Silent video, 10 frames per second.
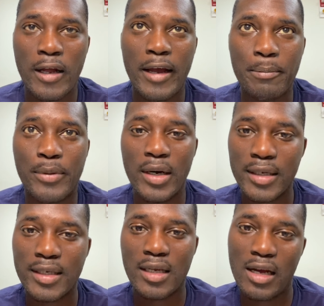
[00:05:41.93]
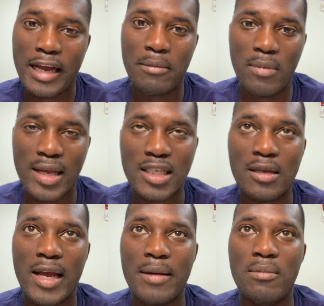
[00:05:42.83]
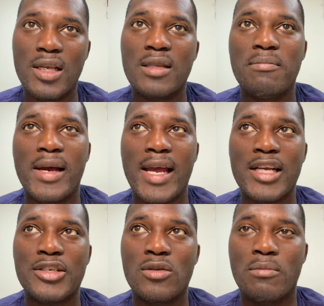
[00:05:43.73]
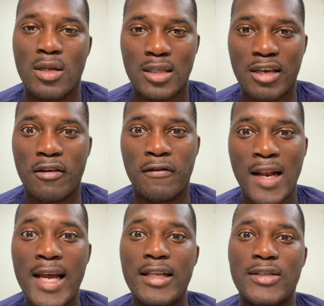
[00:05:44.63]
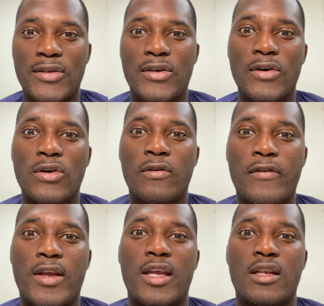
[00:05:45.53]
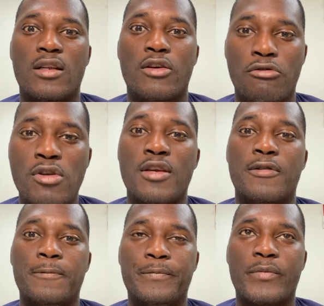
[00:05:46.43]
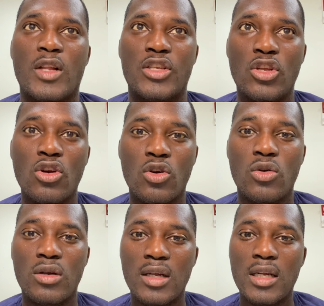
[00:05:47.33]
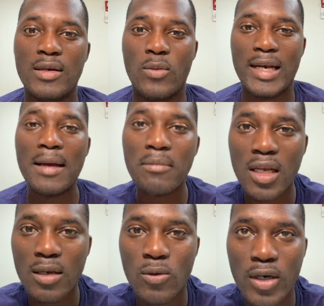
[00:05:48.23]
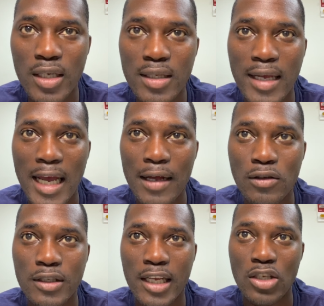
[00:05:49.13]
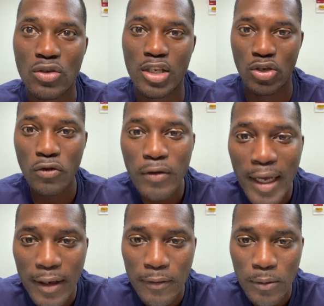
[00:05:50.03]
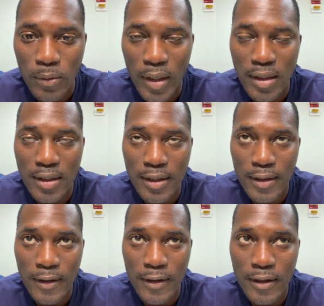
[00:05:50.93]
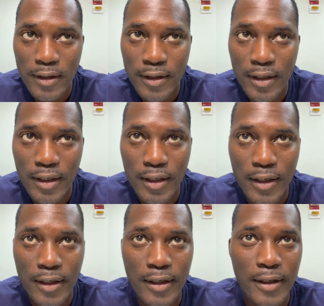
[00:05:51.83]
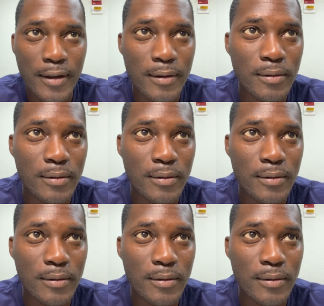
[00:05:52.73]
But I missed my actual military flight to go to friggin' Korea. So what that mean was I had to schedule a new flight with the